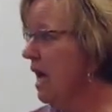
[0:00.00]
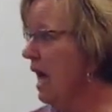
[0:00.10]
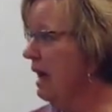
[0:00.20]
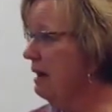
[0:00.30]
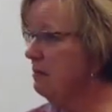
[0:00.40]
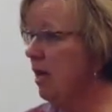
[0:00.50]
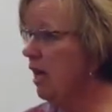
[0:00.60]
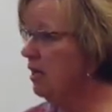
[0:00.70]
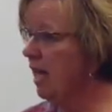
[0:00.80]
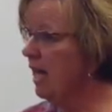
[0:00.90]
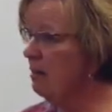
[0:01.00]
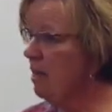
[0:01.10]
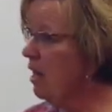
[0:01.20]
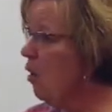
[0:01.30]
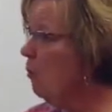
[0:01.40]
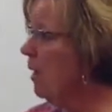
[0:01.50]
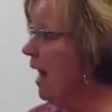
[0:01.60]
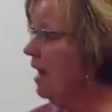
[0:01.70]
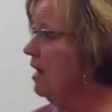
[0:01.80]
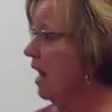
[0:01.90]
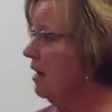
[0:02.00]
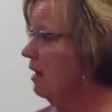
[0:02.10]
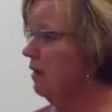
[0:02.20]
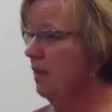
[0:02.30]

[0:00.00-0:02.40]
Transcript: It can be an open-ended